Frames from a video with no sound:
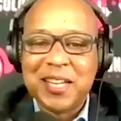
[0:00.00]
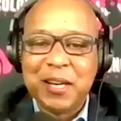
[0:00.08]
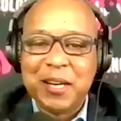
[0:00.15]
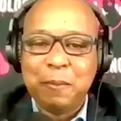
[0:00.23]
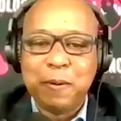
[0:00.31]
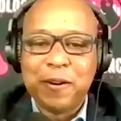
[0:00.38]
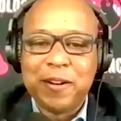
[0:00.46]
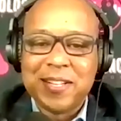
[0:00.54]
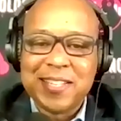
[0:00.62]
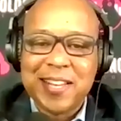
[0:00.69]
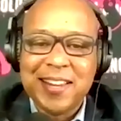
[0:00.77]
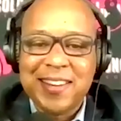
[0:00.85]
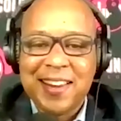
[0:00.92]
Kenny Perkins,
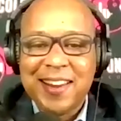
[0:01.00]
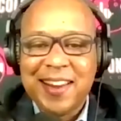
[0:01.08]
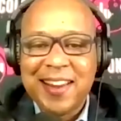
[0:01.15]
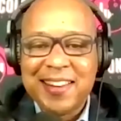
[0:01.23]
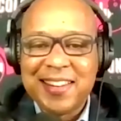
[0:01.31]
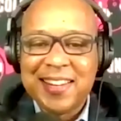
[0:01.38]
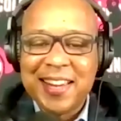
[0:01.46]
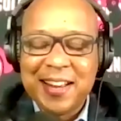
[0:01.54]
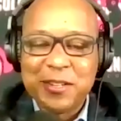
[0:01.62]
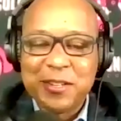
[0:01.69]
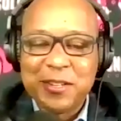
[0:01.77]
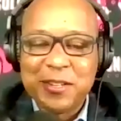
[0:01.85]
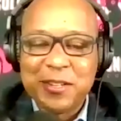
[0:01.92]
AKA the
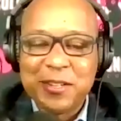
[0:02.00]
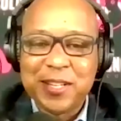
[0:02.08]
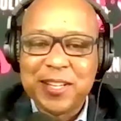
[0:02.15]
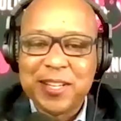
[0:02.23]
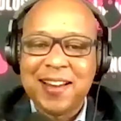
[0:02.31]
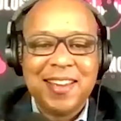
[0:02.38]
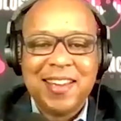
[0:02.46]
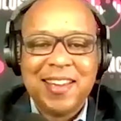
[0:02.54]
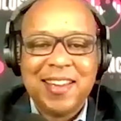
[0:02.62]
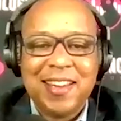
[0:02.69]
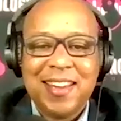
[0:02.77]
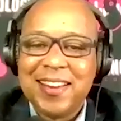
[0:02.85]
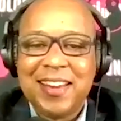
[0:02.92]
Cancer Guy.
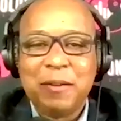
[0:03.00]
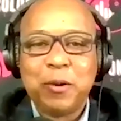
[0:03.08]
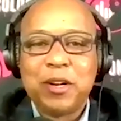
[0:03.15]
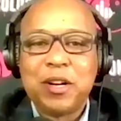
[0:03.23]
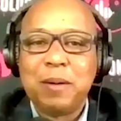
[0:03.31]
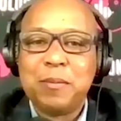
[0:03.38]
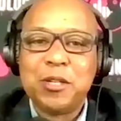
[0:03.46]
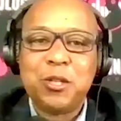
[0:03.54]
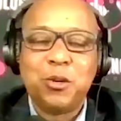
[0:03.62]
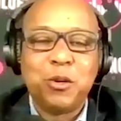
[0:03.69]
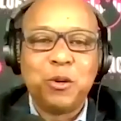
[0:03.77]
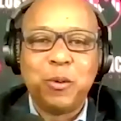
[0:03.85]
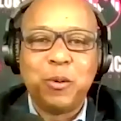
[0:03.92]
And again, we're
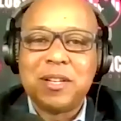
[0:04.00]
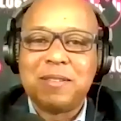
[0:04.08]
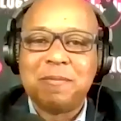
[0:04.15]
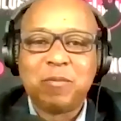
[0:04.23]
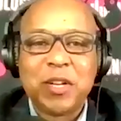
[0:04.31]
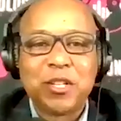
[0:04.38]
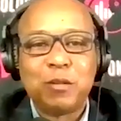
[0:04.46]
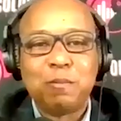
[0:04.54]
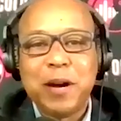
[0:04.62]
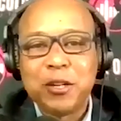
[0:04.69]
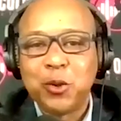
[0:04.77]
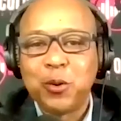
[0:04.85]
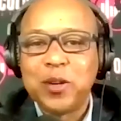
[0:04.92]
coming to you with a
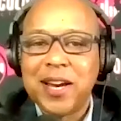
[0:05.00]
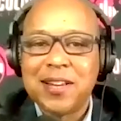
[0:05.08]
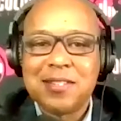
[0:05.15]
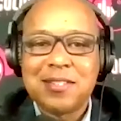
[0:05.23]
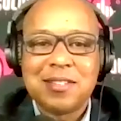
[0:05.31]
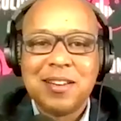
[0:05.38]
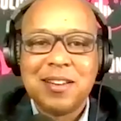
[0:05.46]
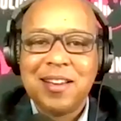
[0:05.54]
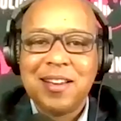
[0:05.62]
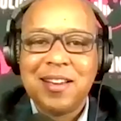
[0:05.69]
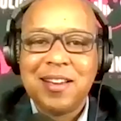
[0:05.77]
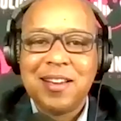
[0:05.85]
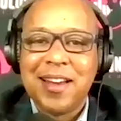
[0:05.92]
special guest,
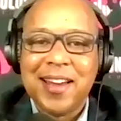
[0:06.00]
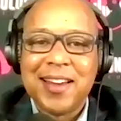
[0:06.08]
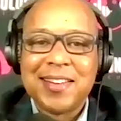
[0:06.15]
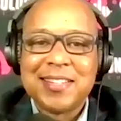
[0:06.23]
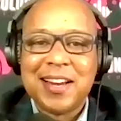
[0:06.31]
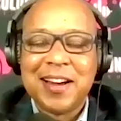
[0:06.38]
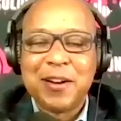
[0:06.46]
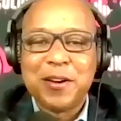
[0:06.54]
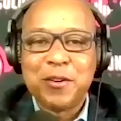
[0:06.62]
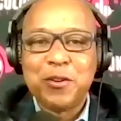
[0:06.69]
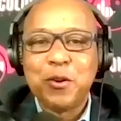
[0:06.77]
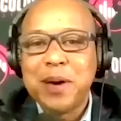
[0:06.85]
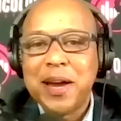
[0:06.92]
and
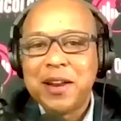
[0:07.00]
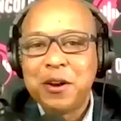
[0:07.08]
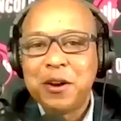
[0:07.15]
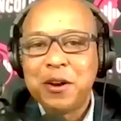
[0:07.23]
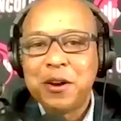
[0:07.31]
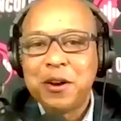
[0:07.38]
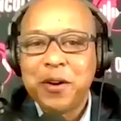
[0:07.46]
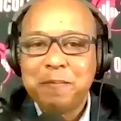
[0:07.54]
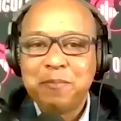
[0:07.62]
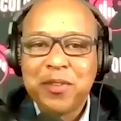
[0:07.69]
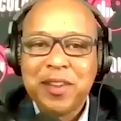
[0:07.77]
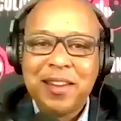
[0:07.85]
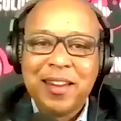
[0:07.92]
you may know
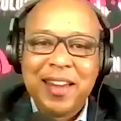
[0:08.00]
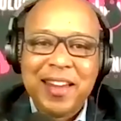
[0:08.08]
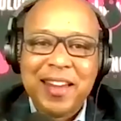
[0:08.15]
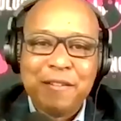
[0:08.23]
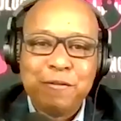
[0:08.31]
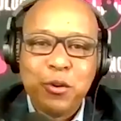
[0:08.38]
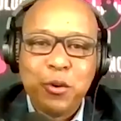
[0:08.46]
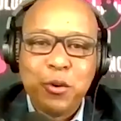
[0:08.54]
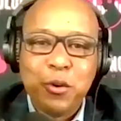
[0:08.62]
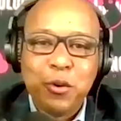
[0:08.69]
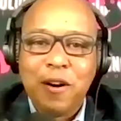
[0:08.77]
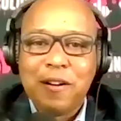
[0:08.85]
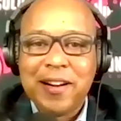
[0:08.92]
him. If
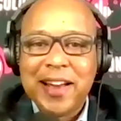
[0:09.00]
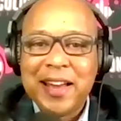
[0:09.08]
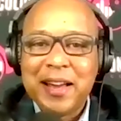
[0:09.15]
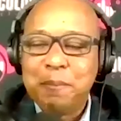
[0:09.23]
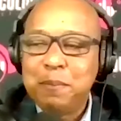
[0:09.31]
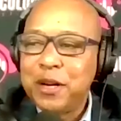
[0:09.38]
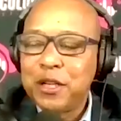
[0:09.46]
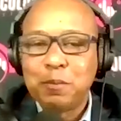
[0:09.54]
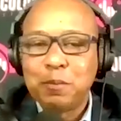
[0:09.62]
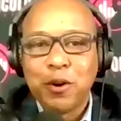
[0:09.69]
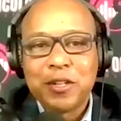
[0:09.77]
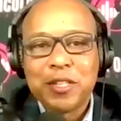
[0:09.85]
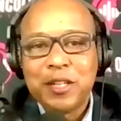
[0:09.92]
you are a
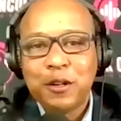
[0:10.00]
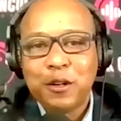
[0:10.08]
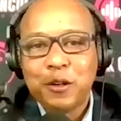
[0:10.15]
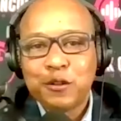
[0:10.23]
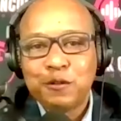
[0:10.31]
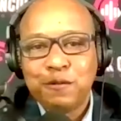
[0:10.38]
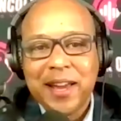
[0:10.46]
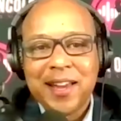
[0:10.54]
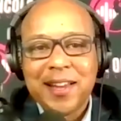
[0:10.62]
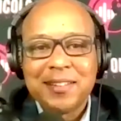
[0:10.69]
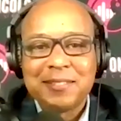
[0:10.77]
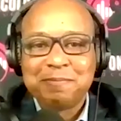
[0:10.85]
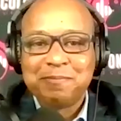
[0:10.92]
Pittsburgh Steelers
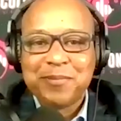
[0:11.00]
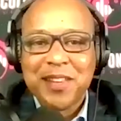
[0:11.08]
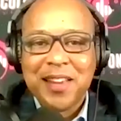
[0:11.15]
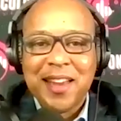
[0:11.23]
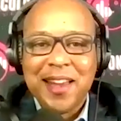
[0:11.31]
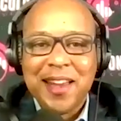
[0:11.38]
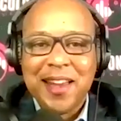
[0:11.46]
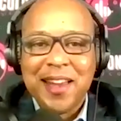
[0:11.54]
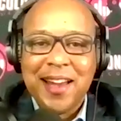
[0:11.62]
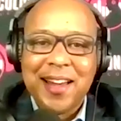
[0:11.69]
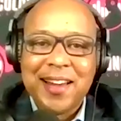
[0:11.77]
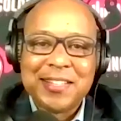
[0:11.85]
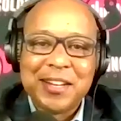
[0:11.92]
fan
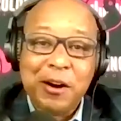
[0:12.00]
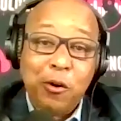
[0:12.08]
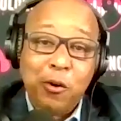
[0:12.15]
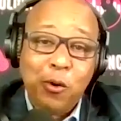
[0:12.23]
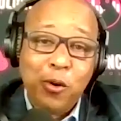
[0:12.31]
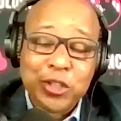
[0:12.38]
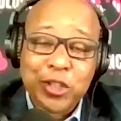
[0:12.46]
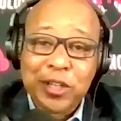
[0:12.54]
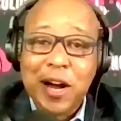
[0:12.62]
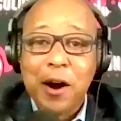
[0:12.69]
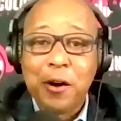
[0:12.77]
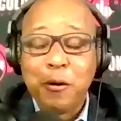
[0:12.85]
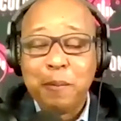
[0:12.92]
or a
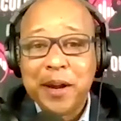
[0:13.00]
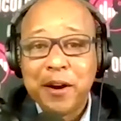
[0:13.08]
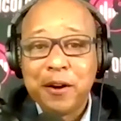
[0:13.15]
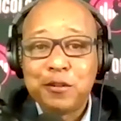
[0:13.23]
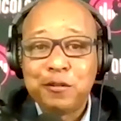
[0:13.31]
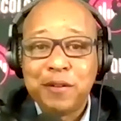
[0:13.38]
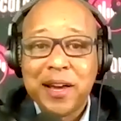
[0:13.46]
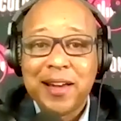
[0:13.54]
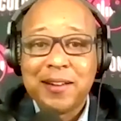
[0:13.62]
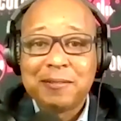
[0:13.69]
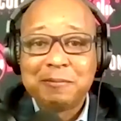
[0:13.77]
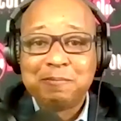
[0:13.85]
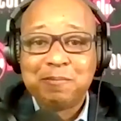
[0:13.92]
Chicago Bears
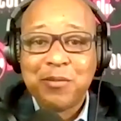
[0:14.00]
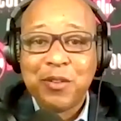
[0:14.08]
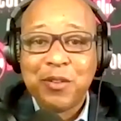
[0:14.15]
fan